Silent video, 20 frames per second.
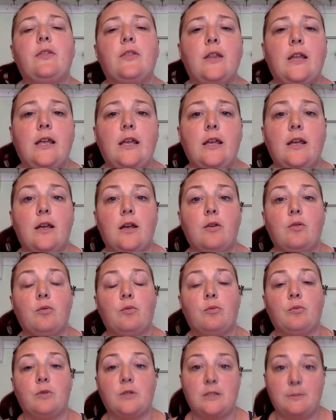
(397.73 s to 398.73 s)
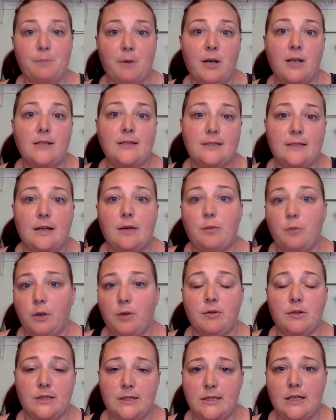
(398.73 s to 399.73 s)
The response that
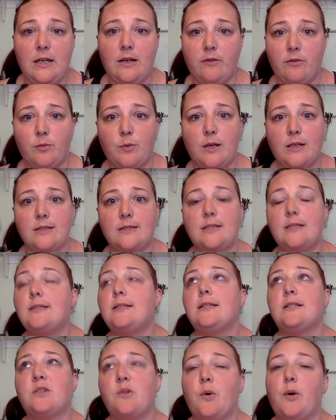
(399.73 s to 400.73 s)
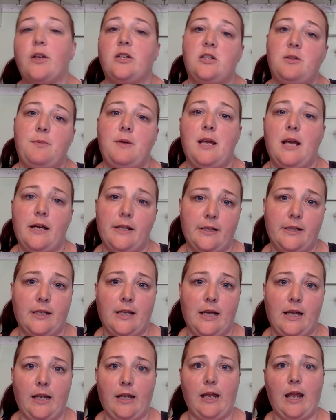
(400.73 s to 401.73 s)
we received was, this is going to be
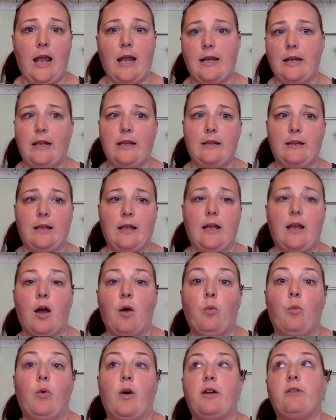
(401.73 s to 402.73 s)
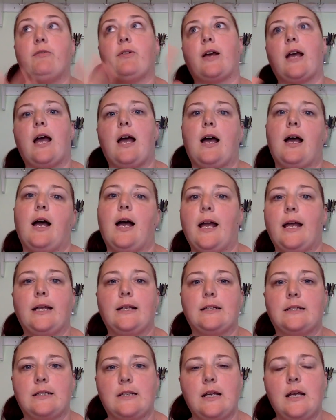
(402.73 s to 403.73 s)
unlike any, like a
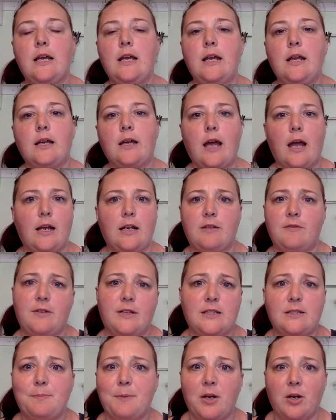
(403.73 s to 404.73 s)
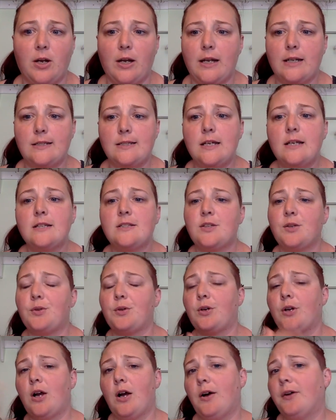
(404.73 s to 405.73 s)
one-of-a-kind kind of experience. So
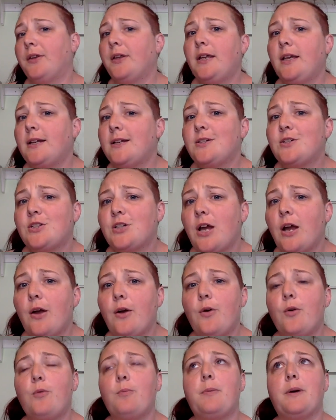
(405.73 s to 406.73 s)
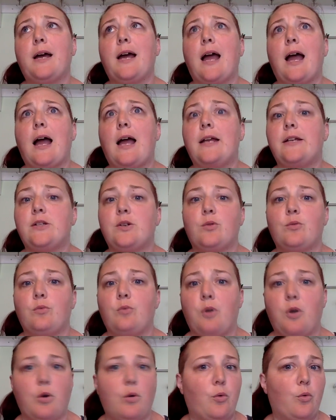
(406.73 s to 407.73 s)
they're calling it a show, but I don't
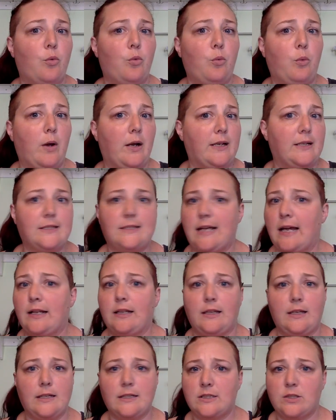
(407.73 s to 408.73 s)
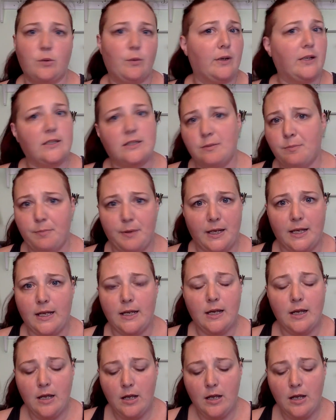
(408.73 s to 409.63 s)
know what exactly it's going to be.